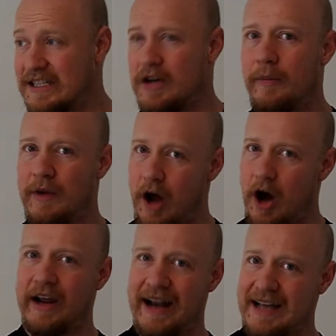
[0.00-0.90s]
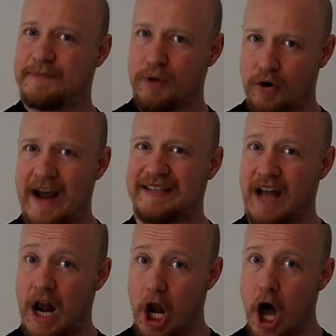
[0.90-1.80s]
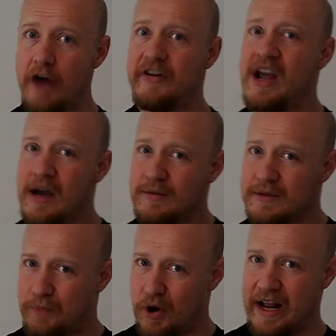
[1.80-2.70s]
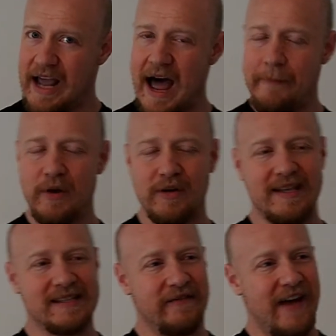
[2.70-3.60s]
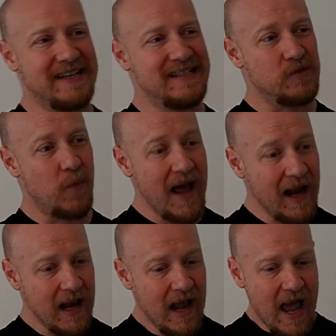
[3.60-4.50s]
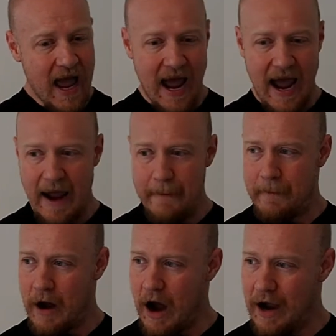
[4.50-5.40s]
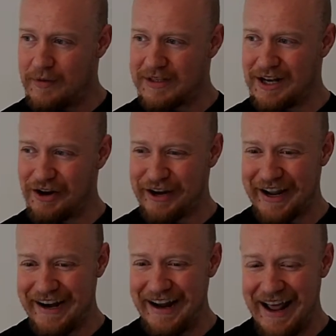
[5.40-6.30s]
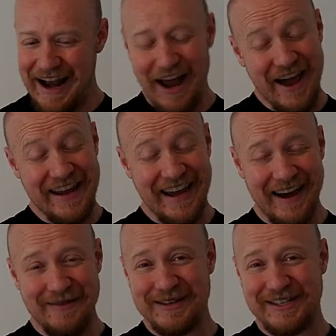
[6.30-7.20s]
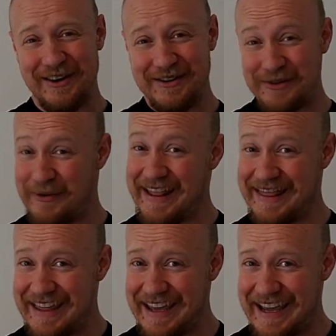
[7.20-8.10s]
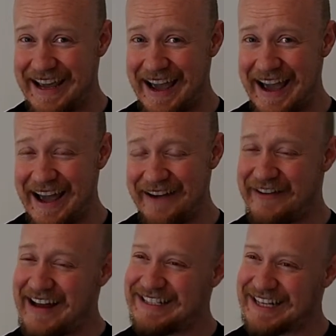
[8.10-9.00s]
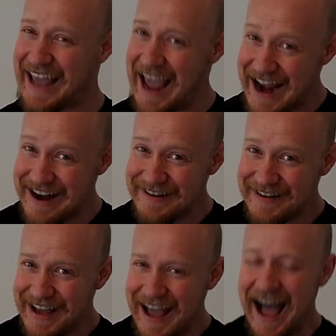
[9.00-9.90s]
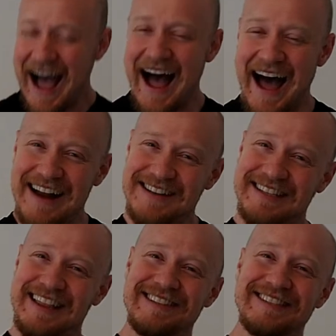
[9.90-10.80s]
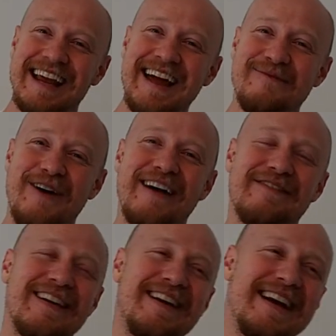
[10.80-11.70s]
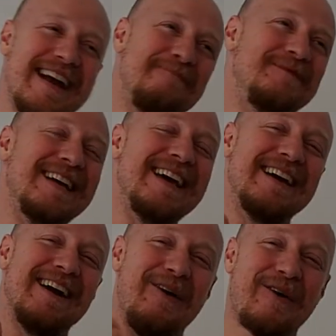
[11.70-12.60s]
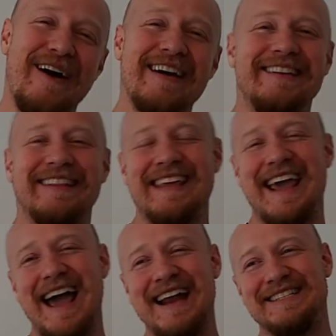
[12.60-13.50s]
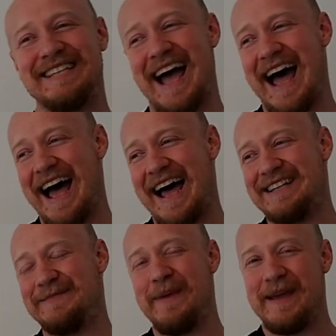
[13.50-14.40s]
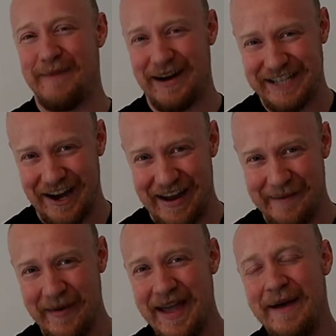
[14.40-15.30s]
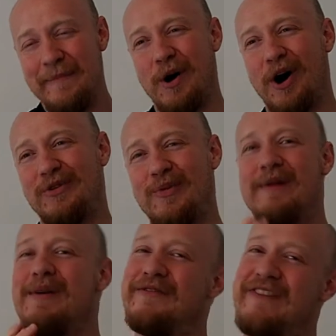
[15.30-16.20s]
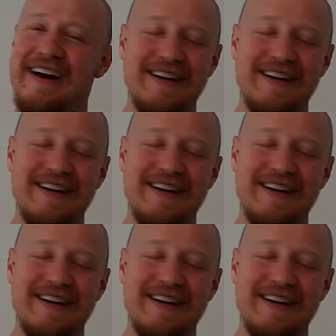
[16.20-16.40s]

come along. It has progressed a lot. Was pretty happy with this event as well. I was looking like I was going to win the event again. And the same rival nipped in right at the end and beat my time. But we were very